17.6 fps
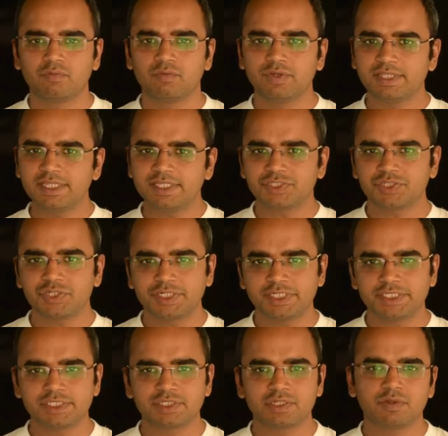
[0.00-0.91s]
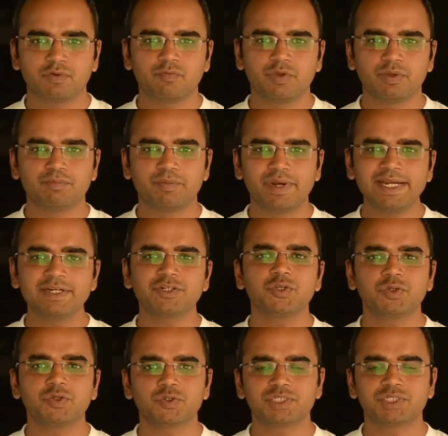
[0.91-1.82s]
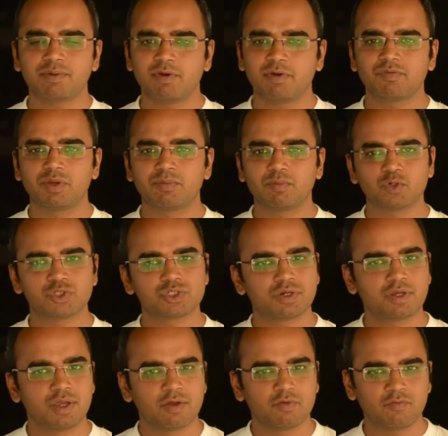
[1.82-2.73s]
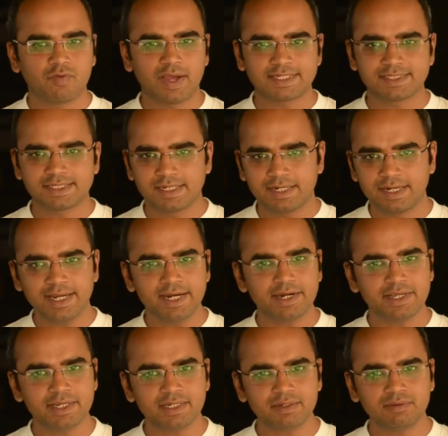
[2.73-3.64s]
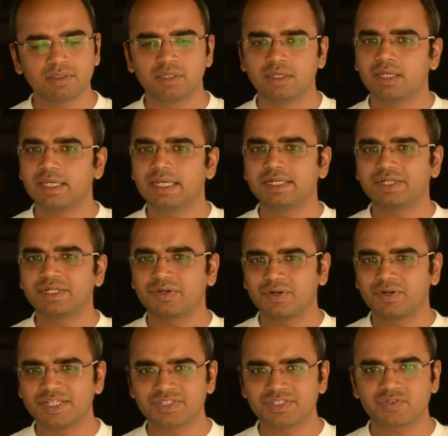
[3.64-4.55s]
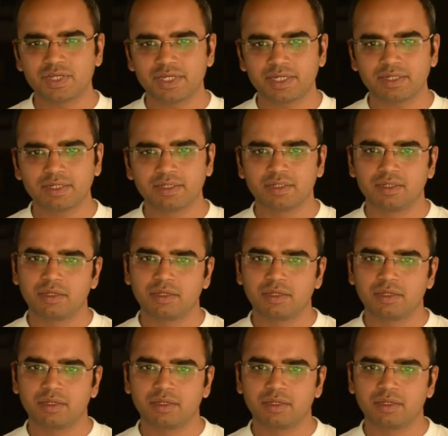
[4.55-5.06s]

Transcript: With this series, we bring to you some of the most fascinating, interesting,